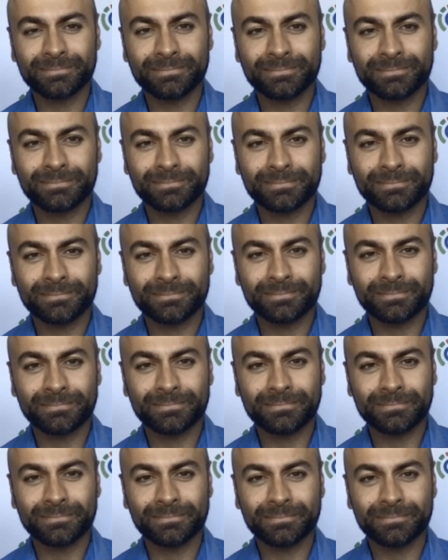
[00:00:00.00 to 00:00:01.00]

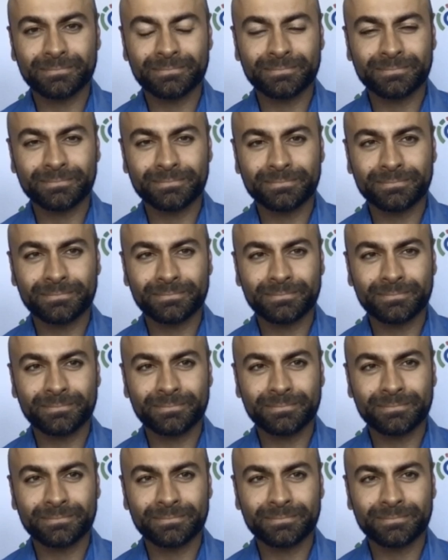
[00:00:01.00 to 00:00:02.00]

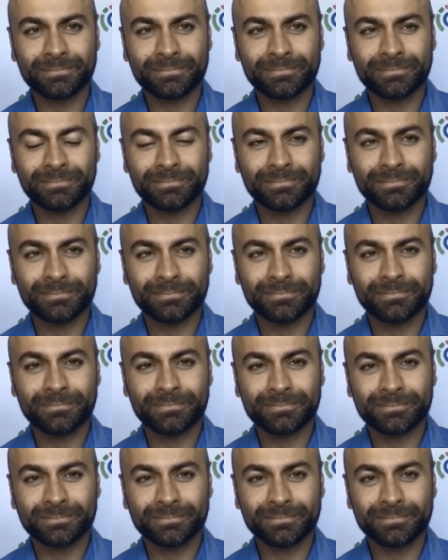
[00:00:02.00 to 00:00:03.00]

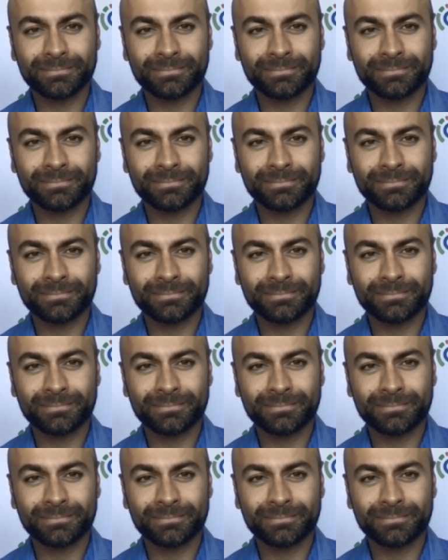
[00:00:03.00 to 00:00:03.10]
The person shown says nothing.